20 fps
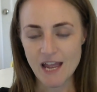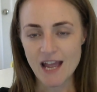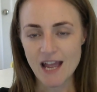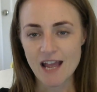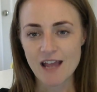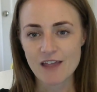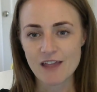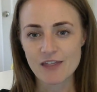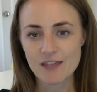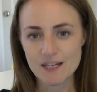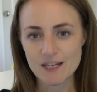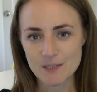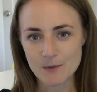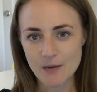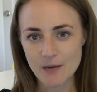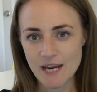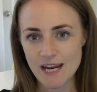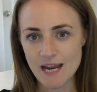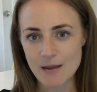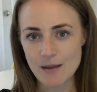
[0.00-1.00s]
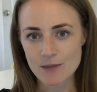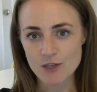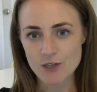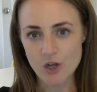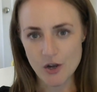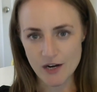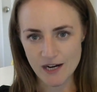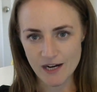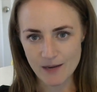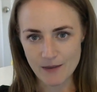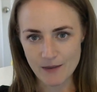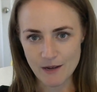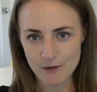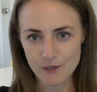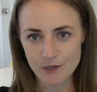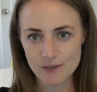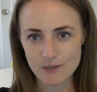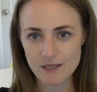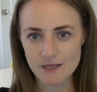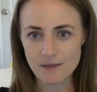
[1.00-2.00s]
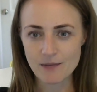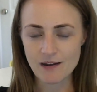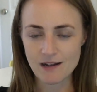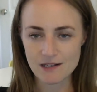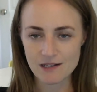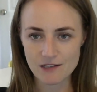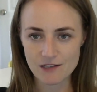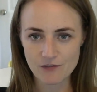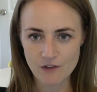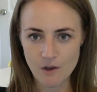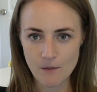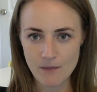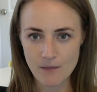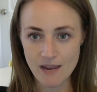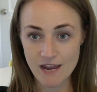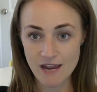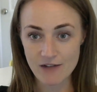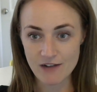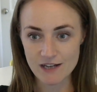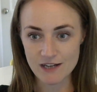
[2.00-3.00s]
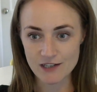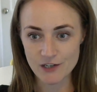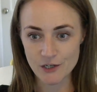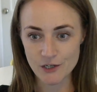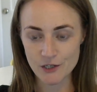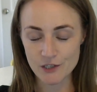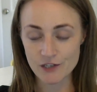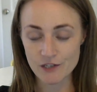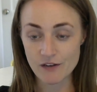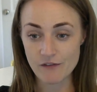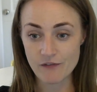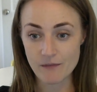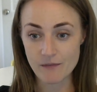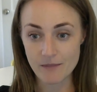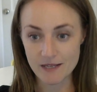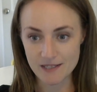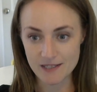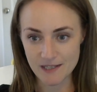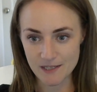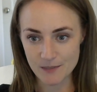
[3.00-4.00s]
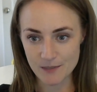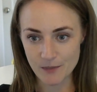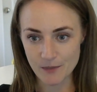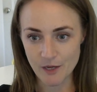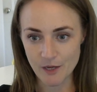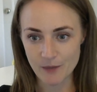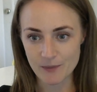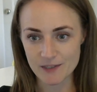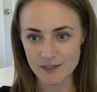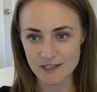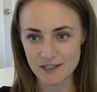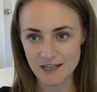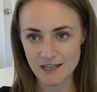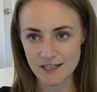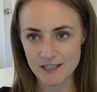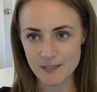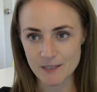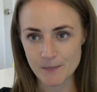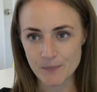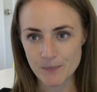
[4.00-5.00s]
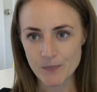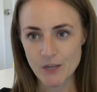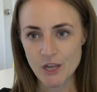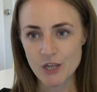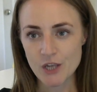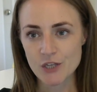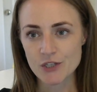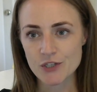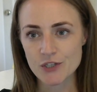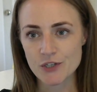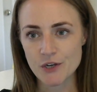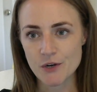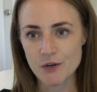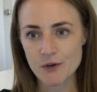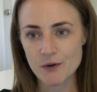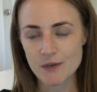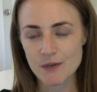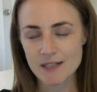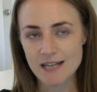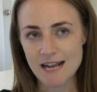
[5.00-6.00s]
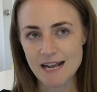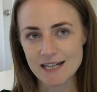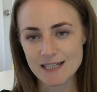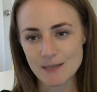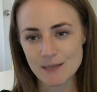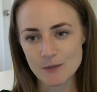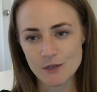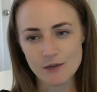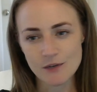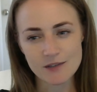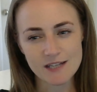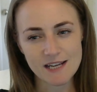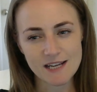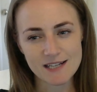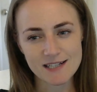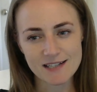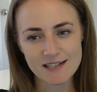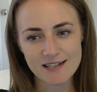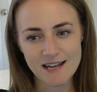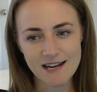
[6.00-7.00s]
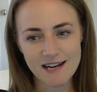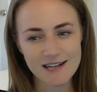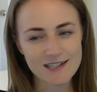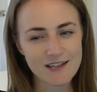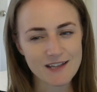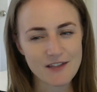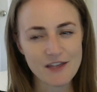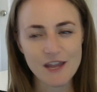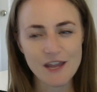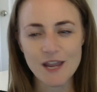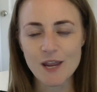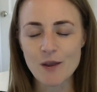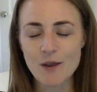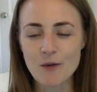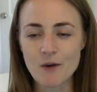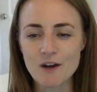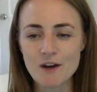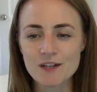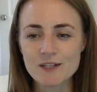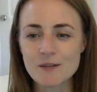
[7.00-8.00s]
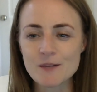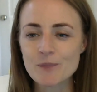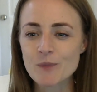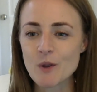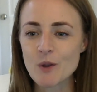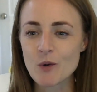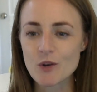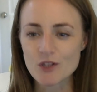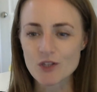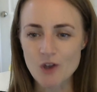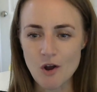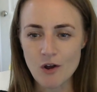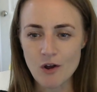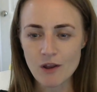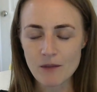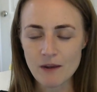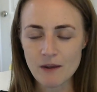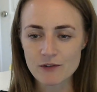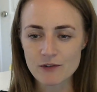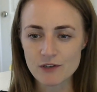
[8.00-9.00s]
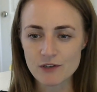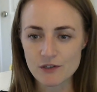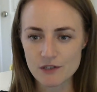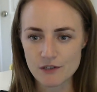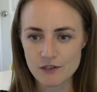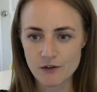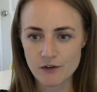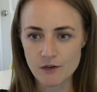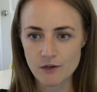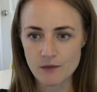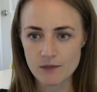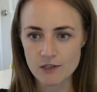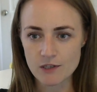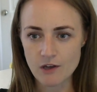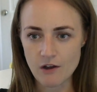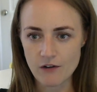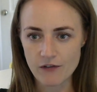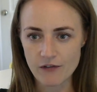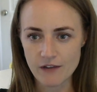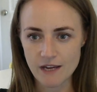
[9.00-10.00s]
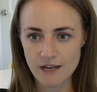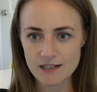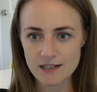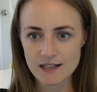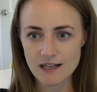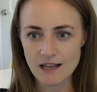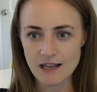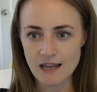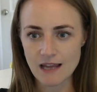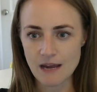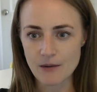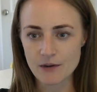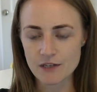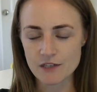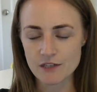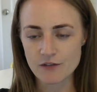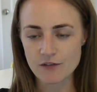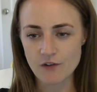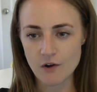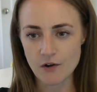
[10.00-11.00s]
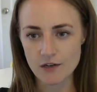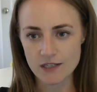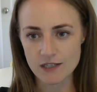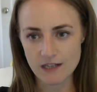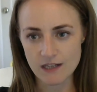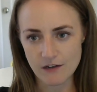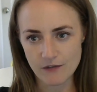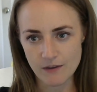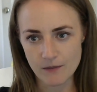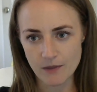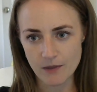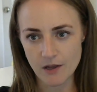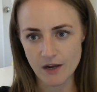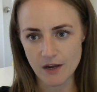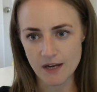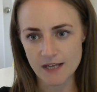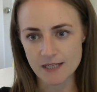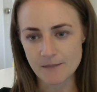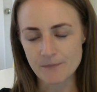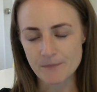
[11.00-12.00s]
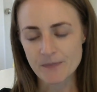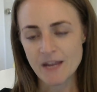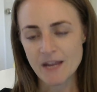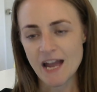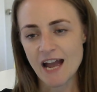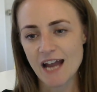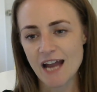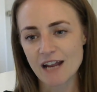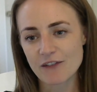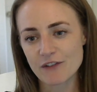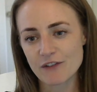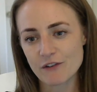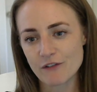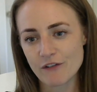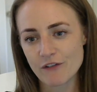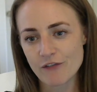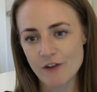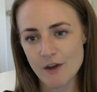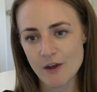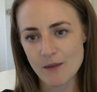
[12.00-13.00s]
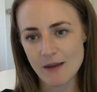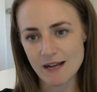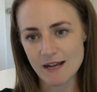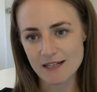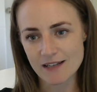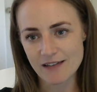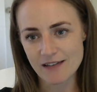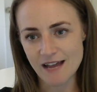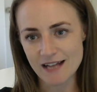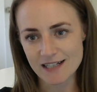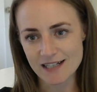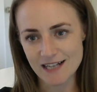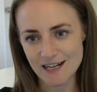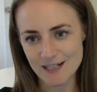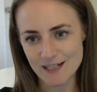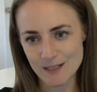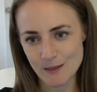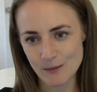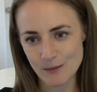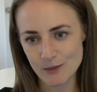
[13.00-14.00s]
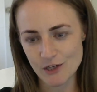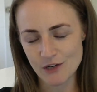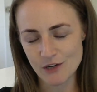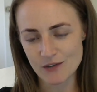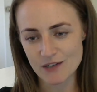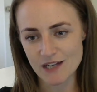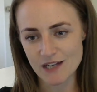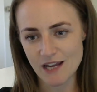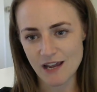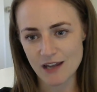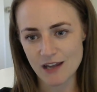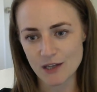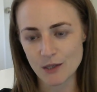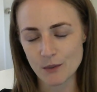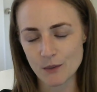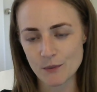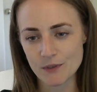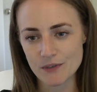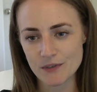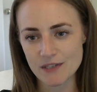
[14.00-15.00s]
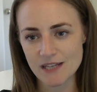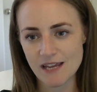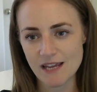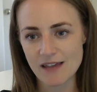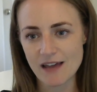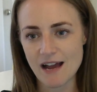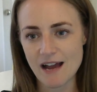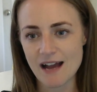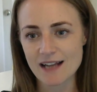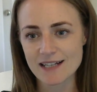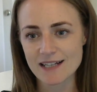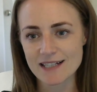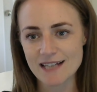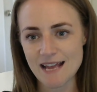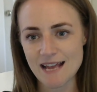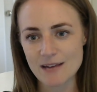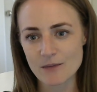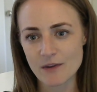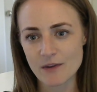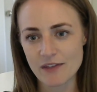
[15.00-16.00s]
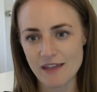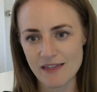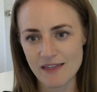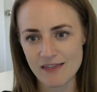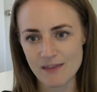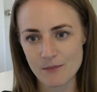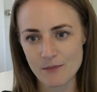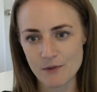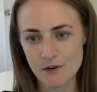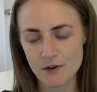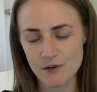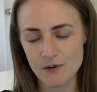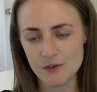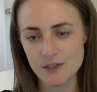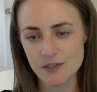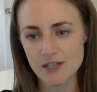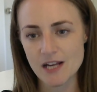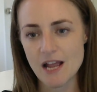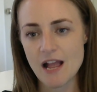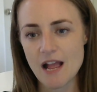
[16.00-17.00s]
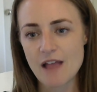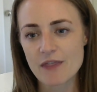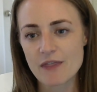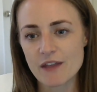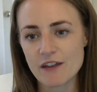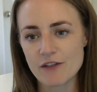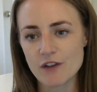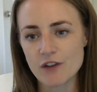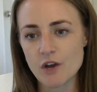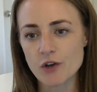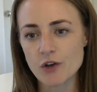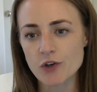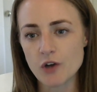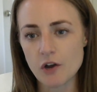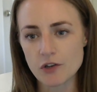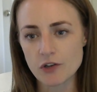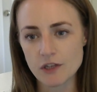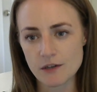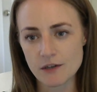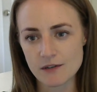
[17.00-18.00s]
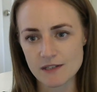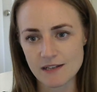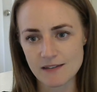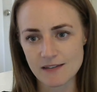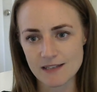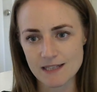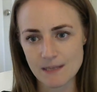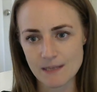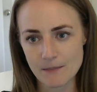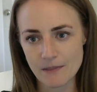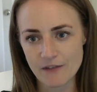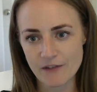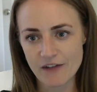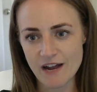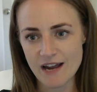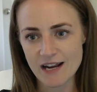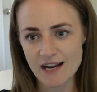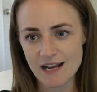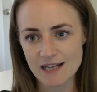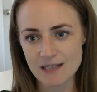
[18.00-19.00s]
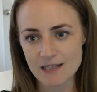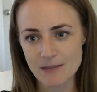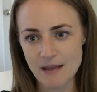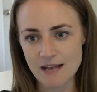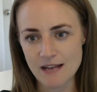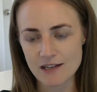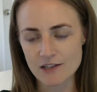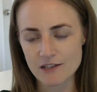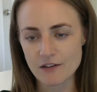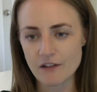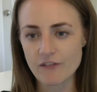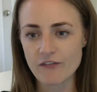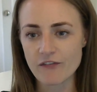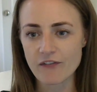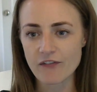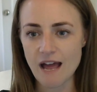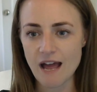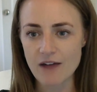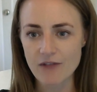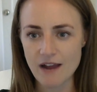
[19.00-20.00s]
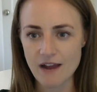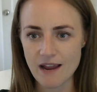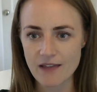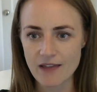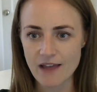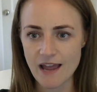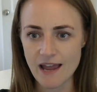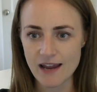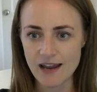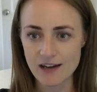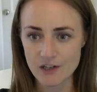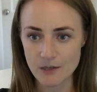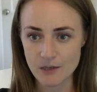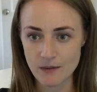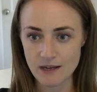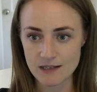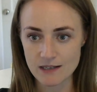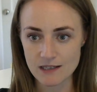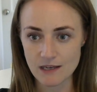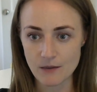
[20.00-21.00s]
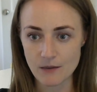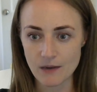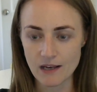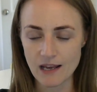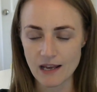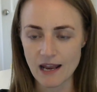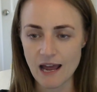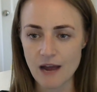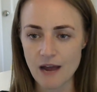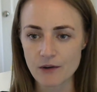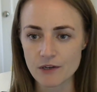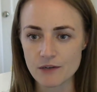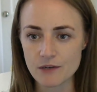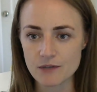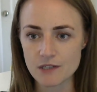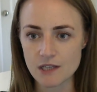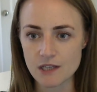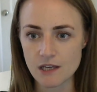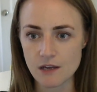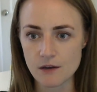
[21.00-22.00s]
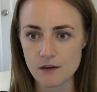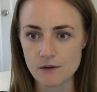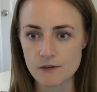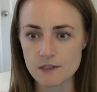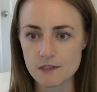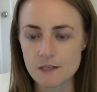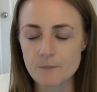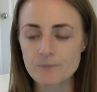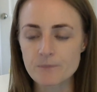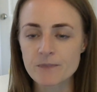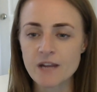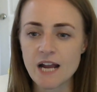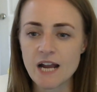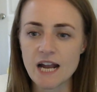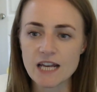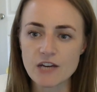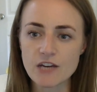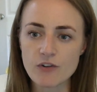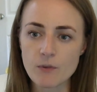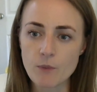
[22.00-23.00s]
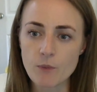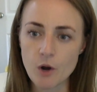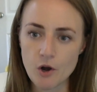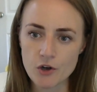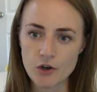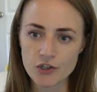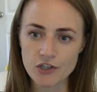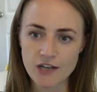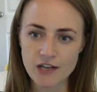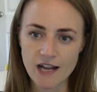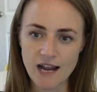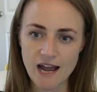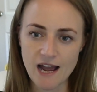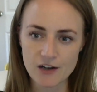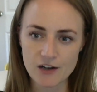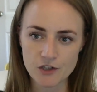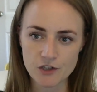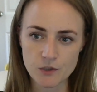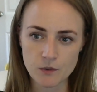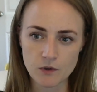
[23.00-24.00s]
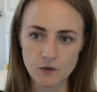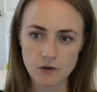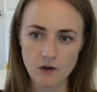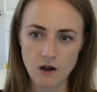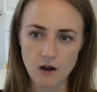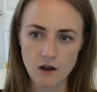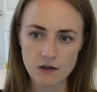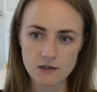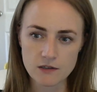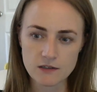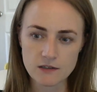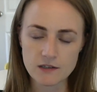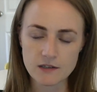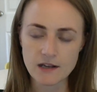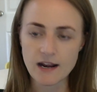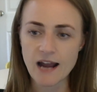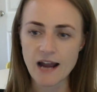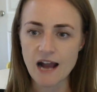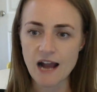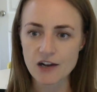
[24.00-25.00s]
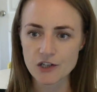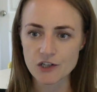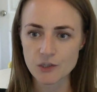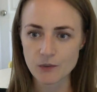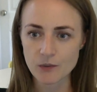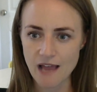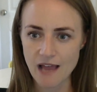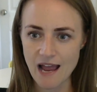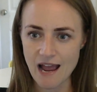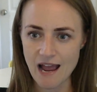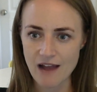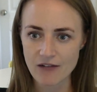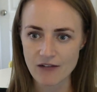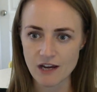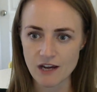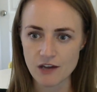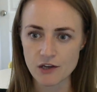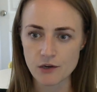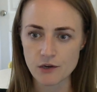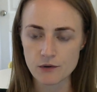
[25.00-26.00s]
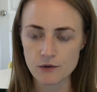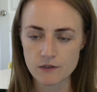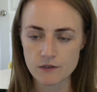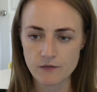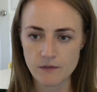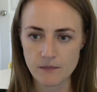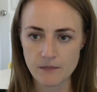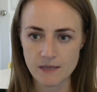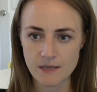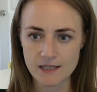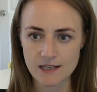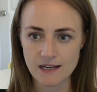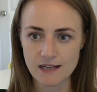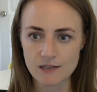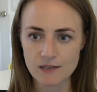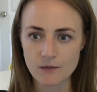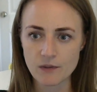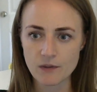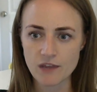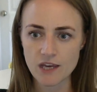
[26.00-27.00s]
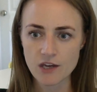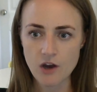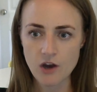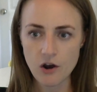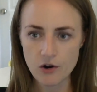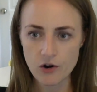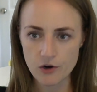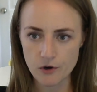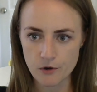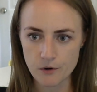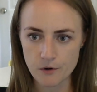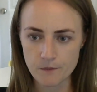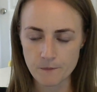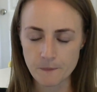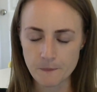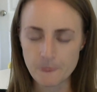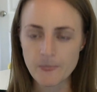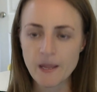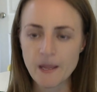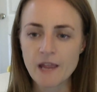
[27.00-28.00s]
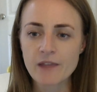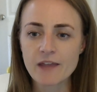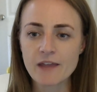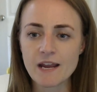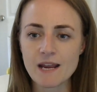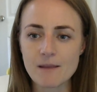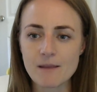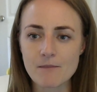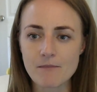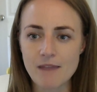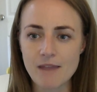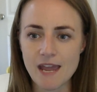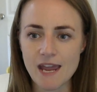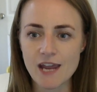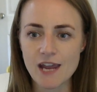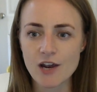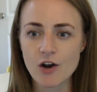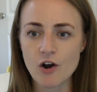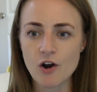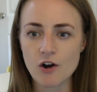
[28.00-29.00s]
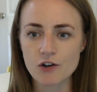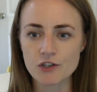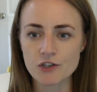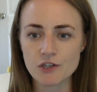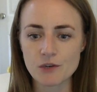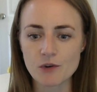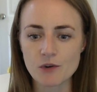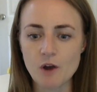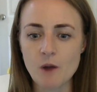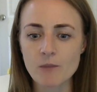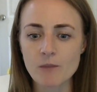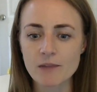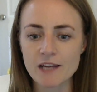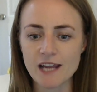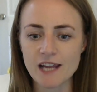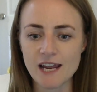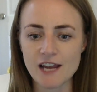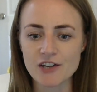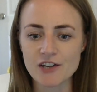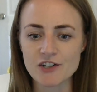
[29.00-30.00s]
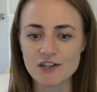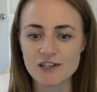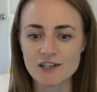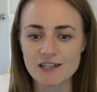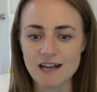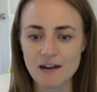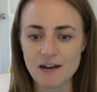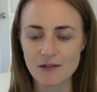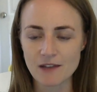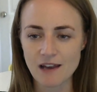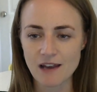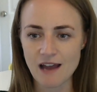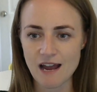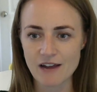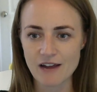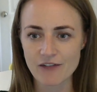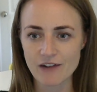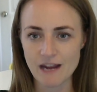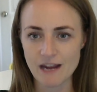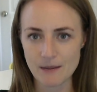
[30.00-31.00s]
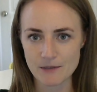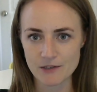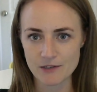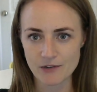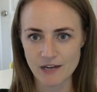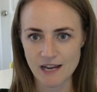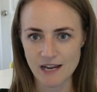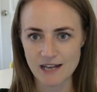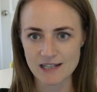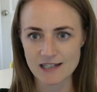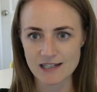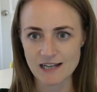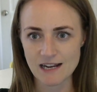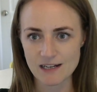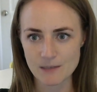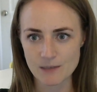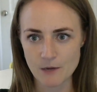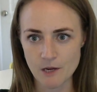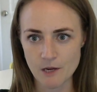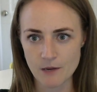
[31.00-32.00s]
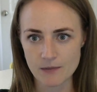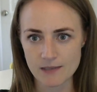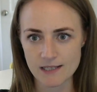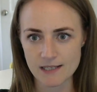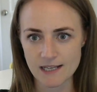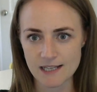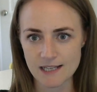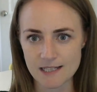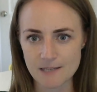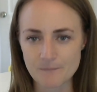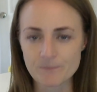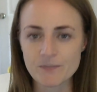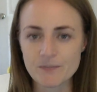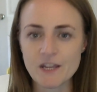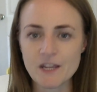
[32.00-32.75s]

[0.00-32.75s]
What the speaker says: This week I'm talking about using part of your main residence for business purposes. So Tax Tip Tuesday 6, I think it was all about use of home as office allowance for self-employed. And if you refer back to that Tax Tip Tuesday, you will see that I said within the post that if you're not using the simplified expense, so the flat rate that HMRC will allow you to use, and you're apportioning actual costs and actual area used for business within your home, then it may cause you complications down the line for capital gains tax purposes.